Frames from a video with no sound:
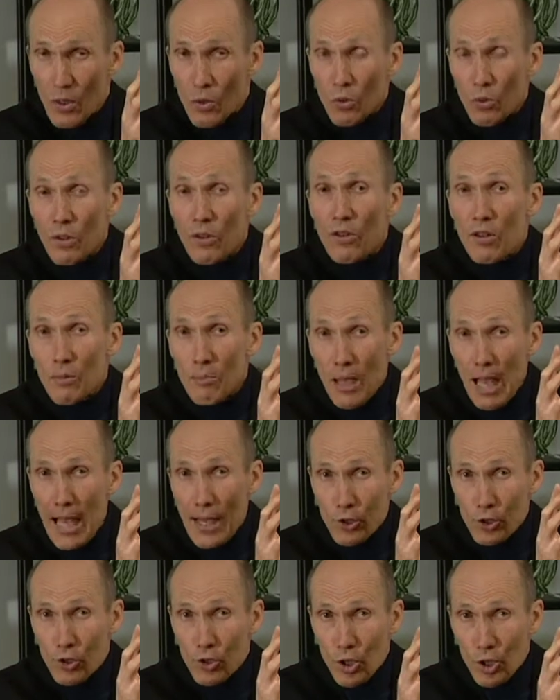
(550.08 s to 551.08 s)
with the
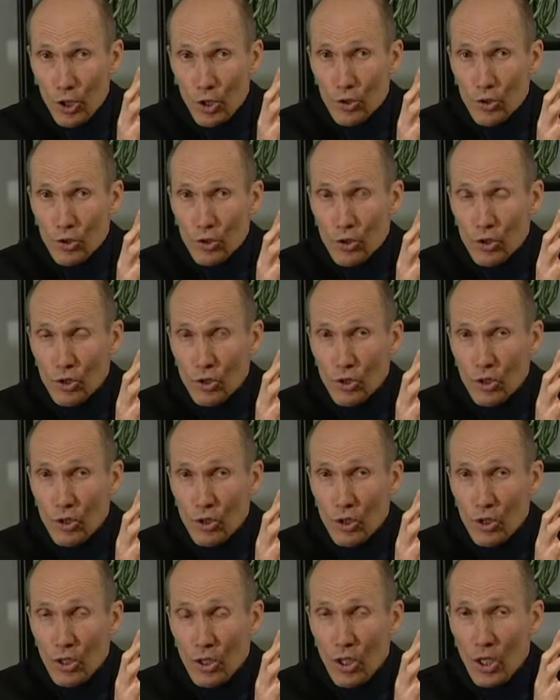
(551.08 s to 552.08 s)
masters,
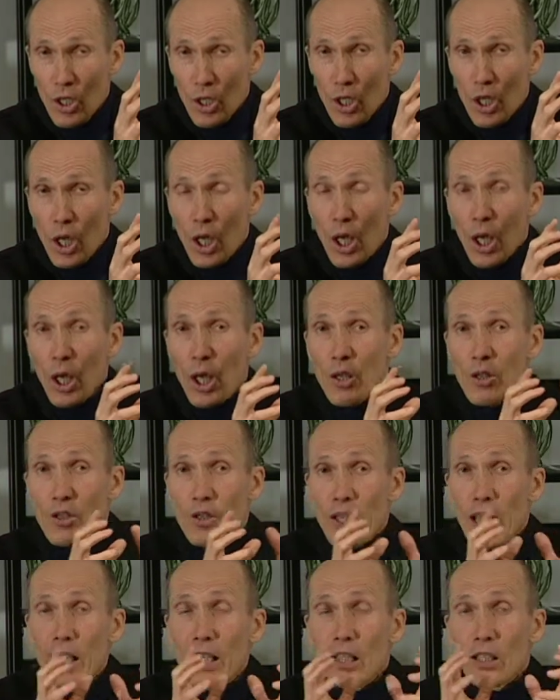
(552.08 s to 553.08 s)

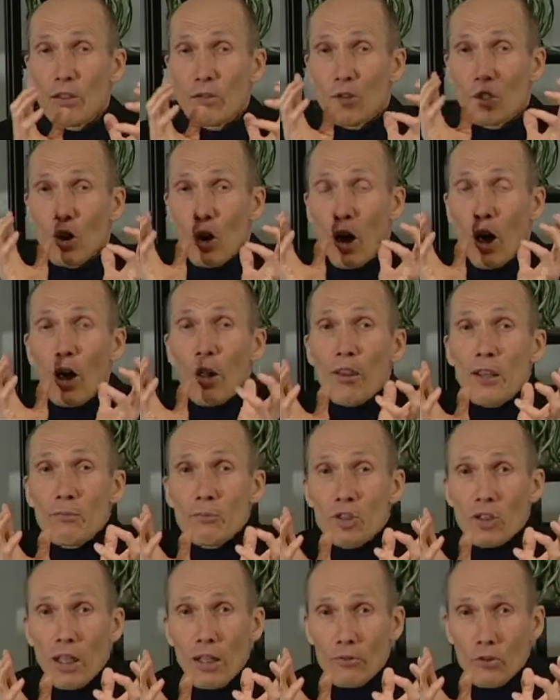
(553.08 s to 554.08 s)
they can call
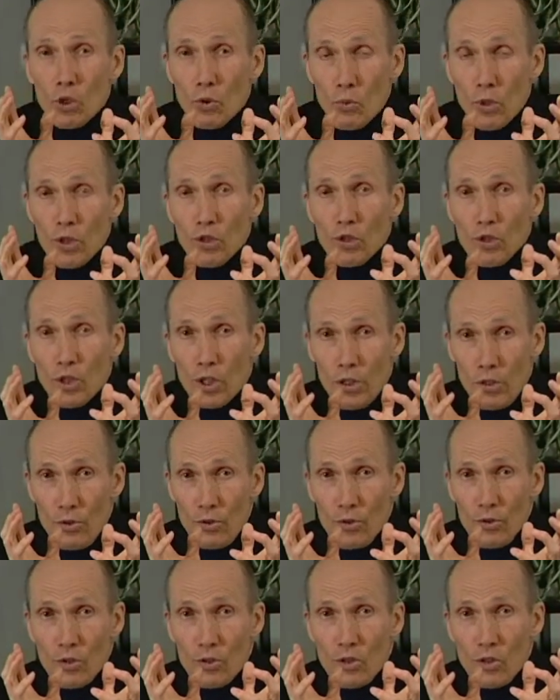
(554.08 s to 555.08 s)
themselves
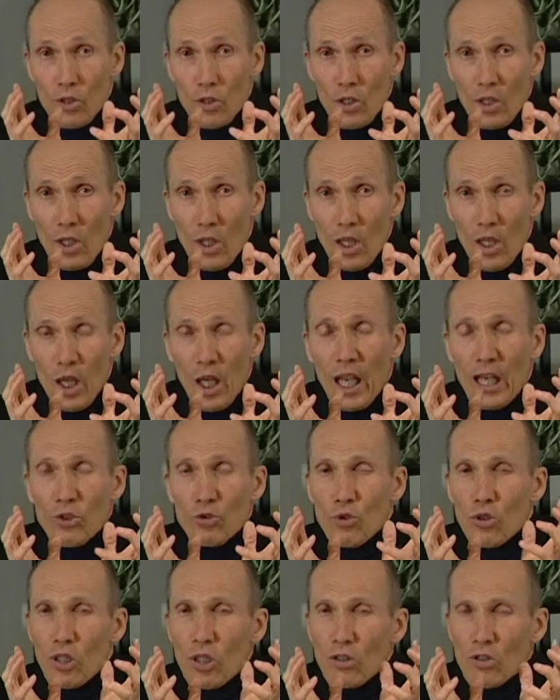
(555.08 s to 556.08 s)
Christians,
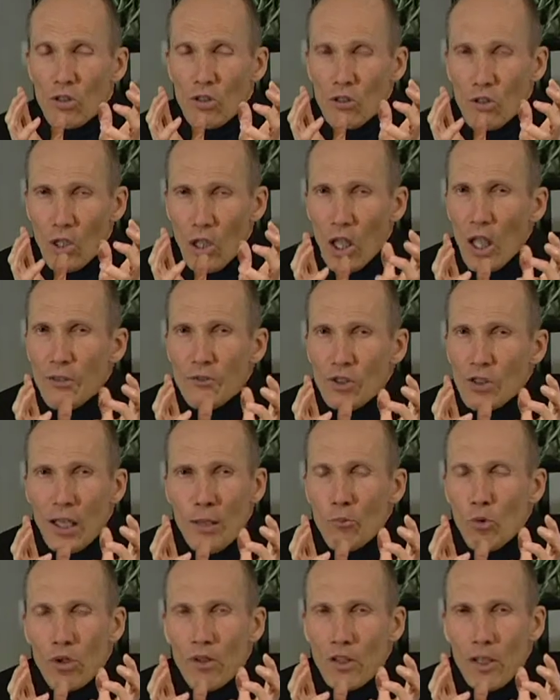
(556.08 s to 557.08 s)
and Jesus loves
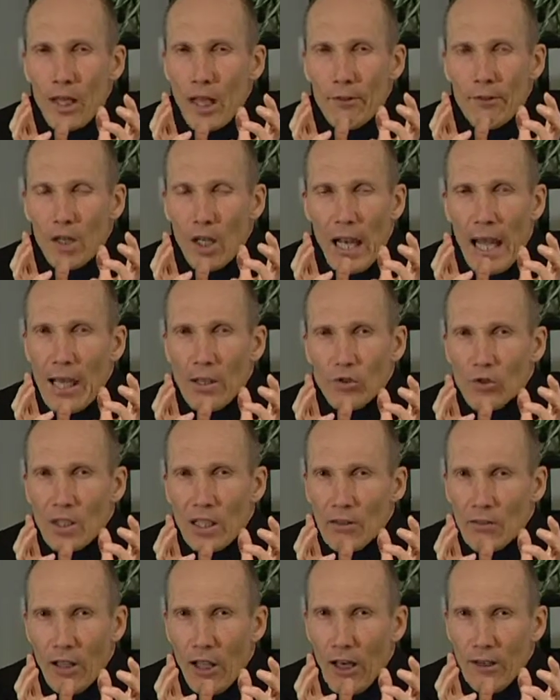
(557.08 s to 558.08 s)
them with an
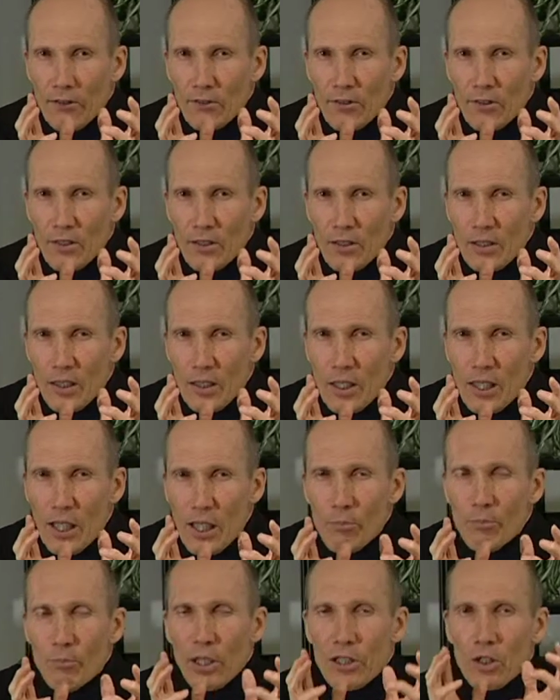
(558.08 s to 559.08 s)
everlasting love.
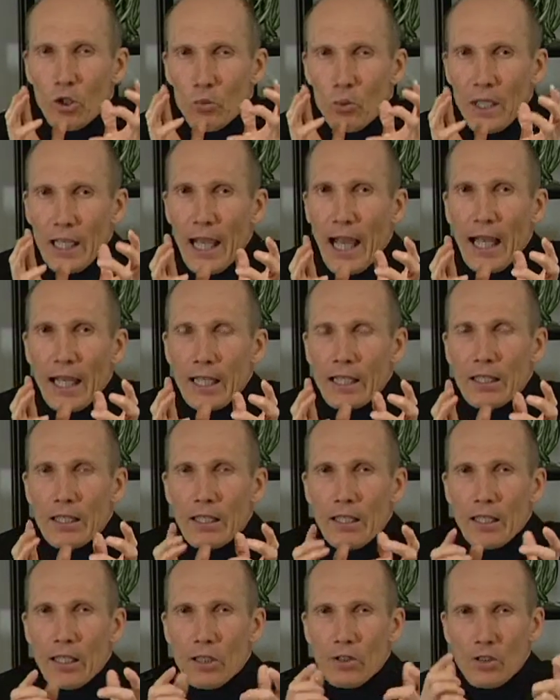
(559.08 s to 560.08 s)
But the
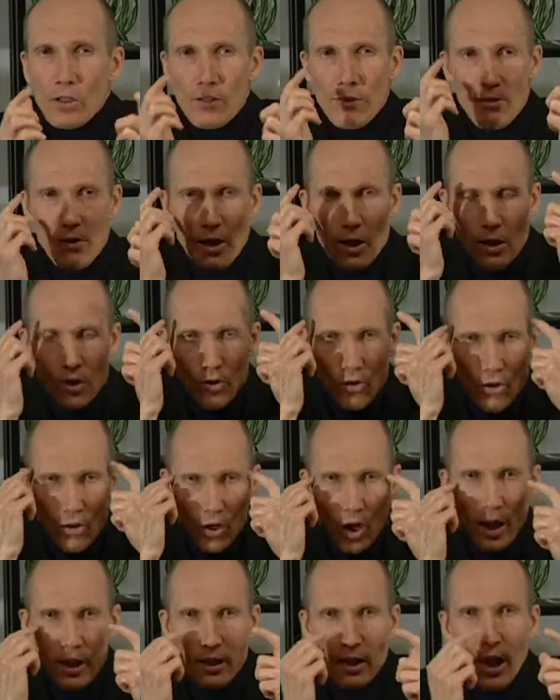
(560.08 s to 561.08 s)
reality is, if their
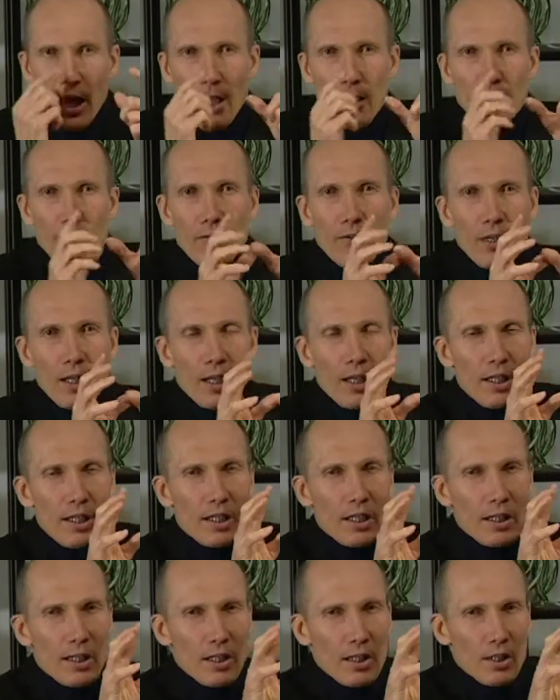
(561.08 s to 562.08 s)
thought life
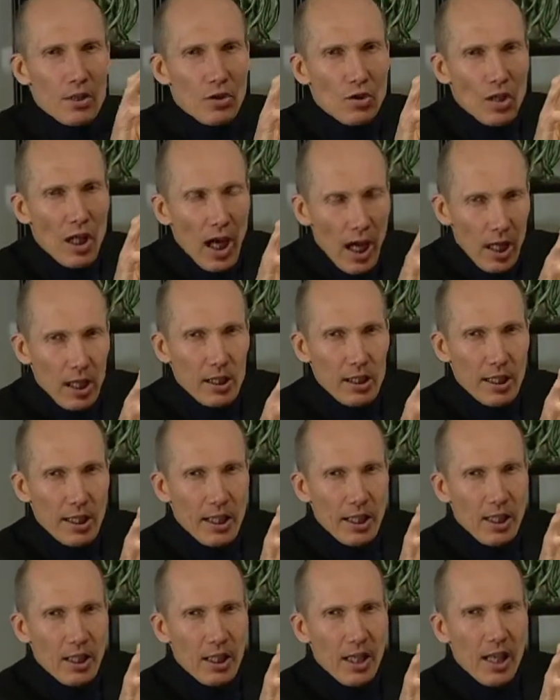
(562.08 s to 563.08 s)
is
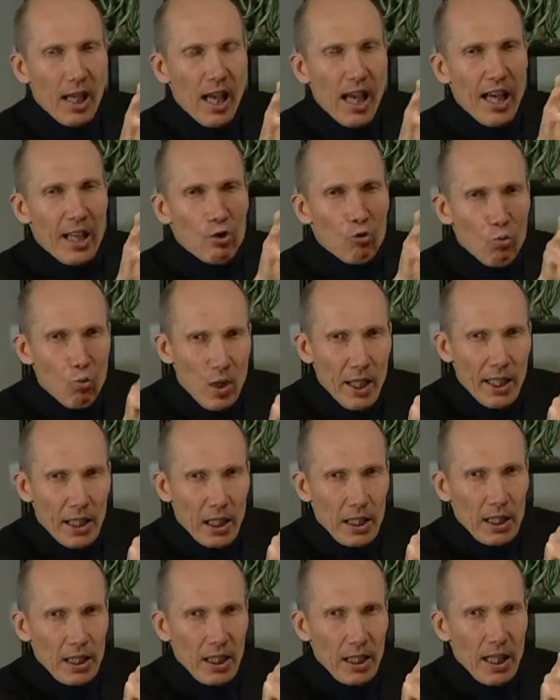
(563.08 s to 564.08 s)
ugly and
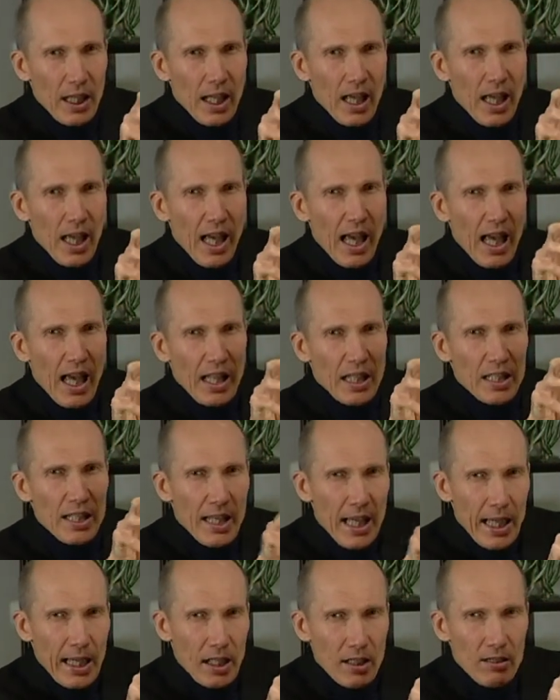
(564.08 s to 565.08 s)
wicked and
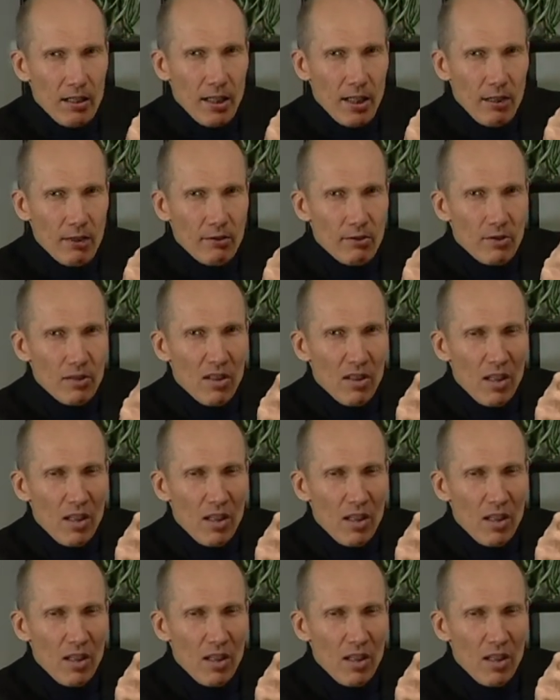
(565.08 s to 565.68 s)
negative,